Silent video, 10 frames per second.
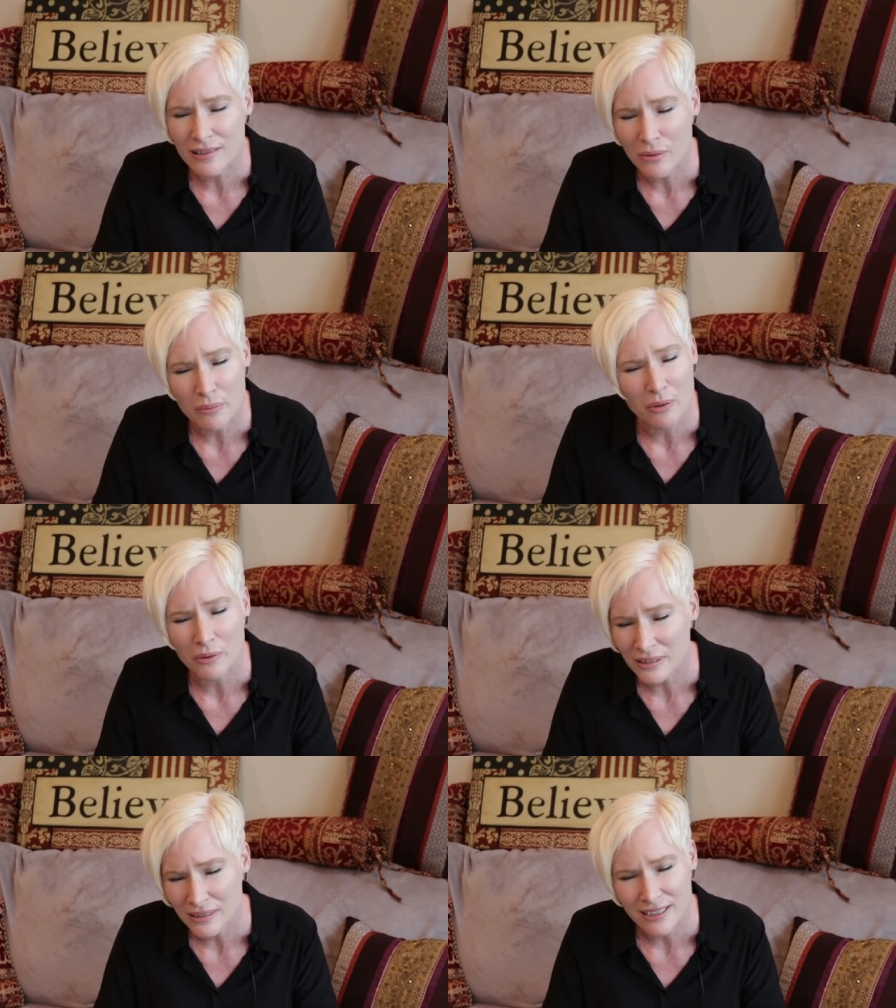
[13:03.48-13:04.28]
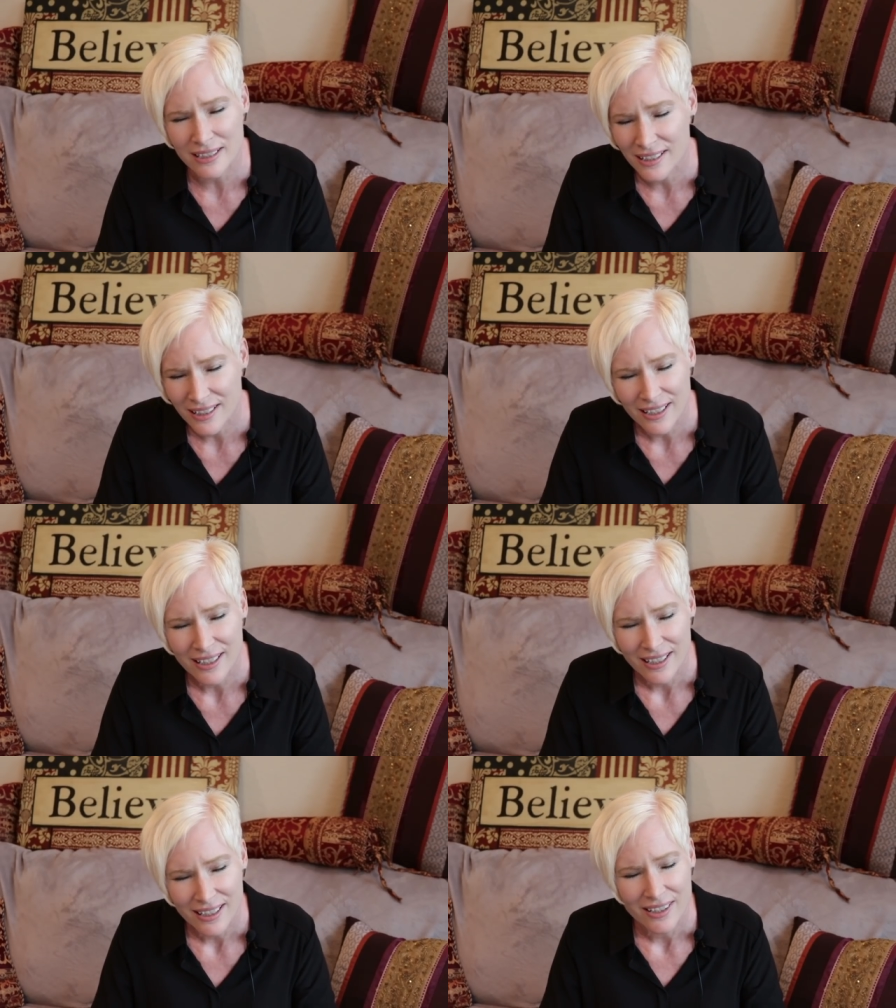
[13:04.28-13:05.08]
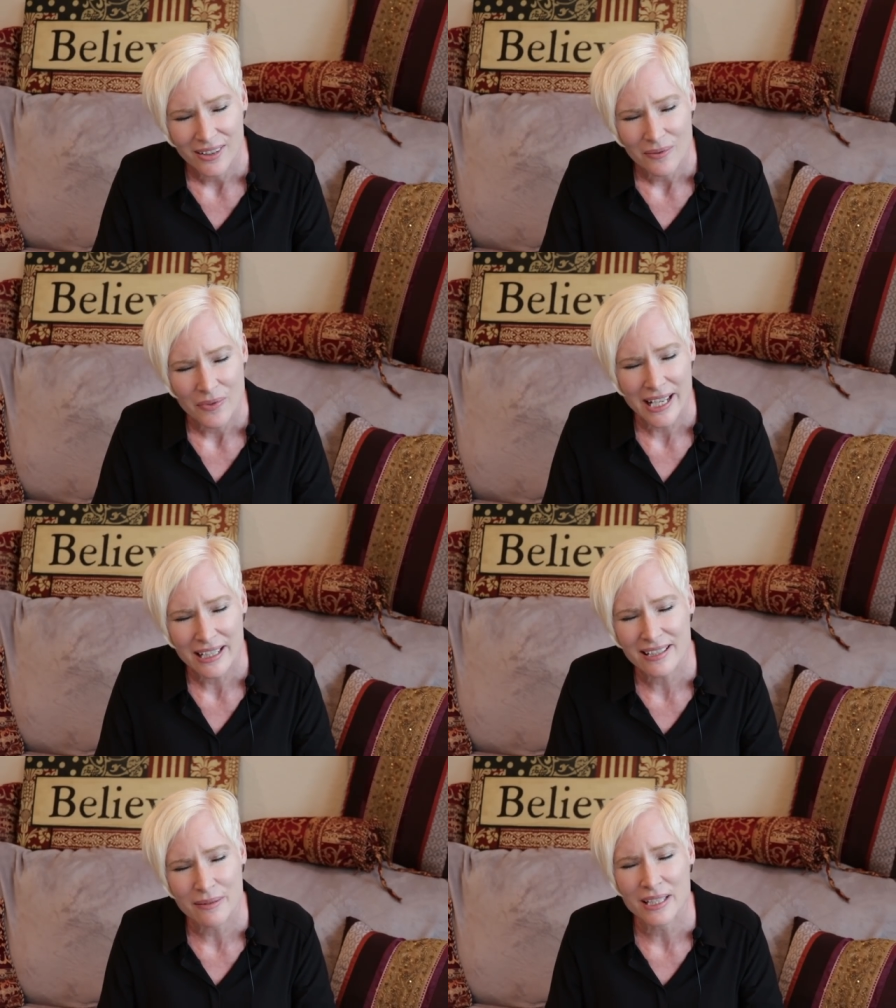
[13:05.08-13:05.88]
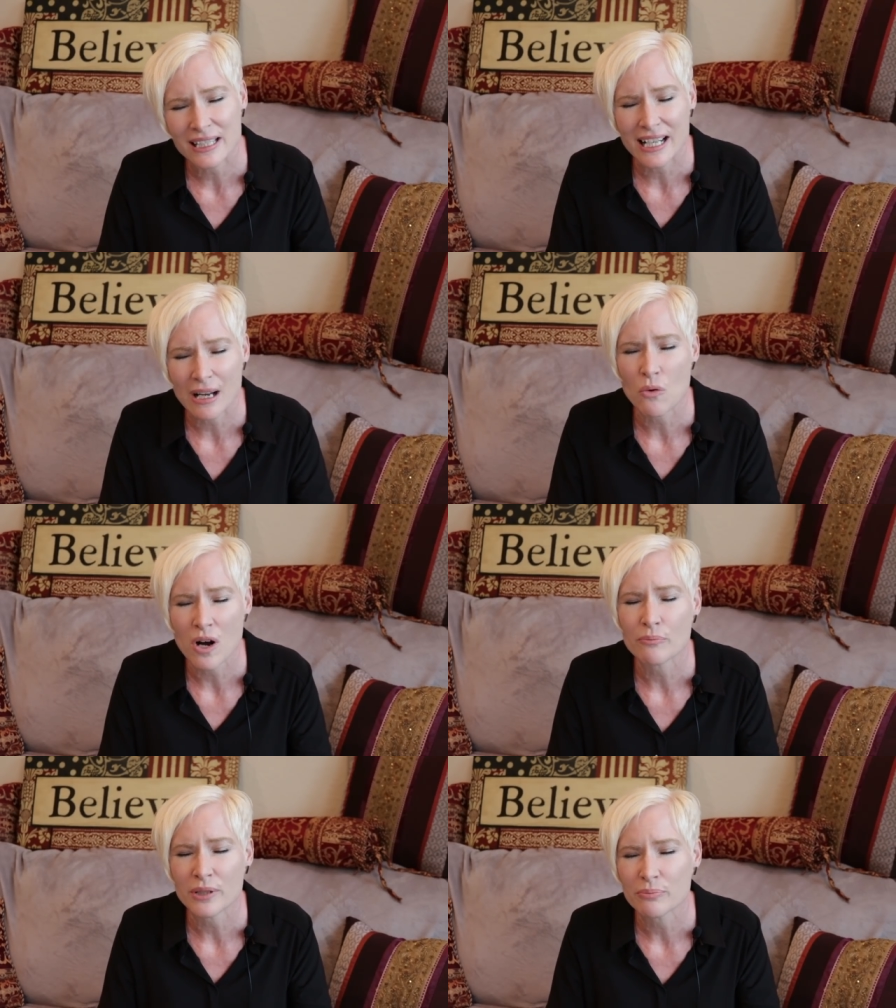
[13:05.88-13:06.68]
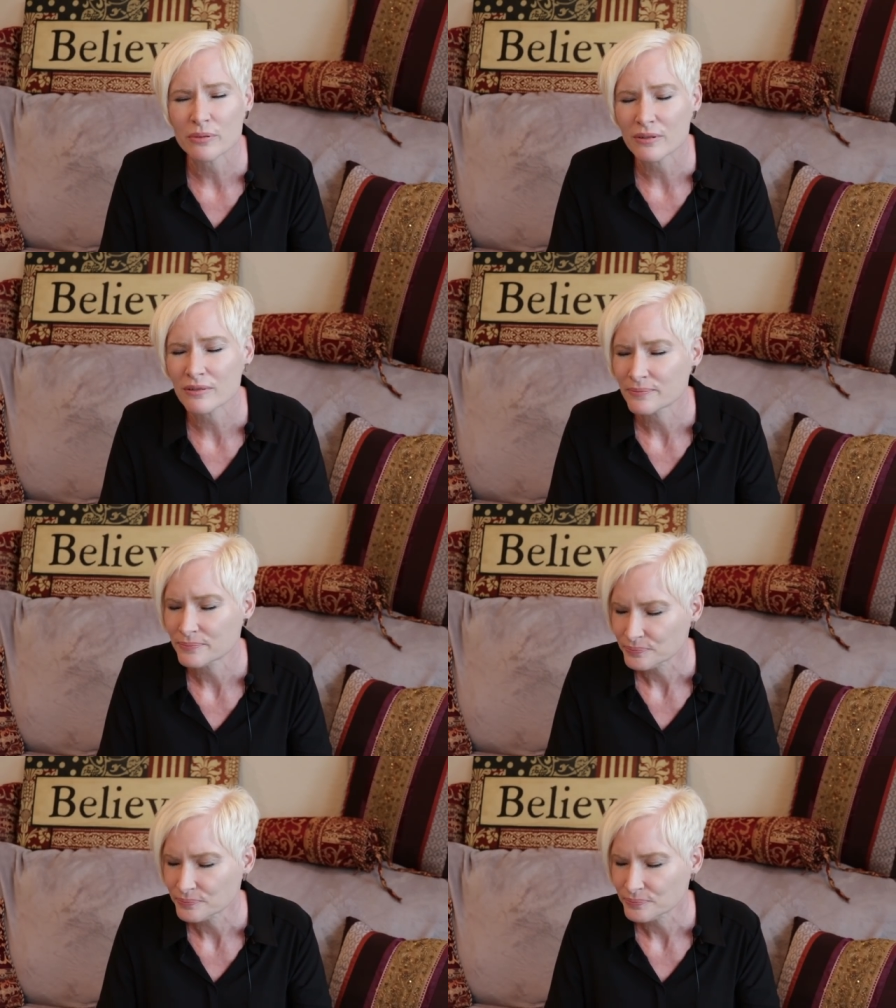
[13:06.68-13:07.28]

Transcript: so important. That's something that I want people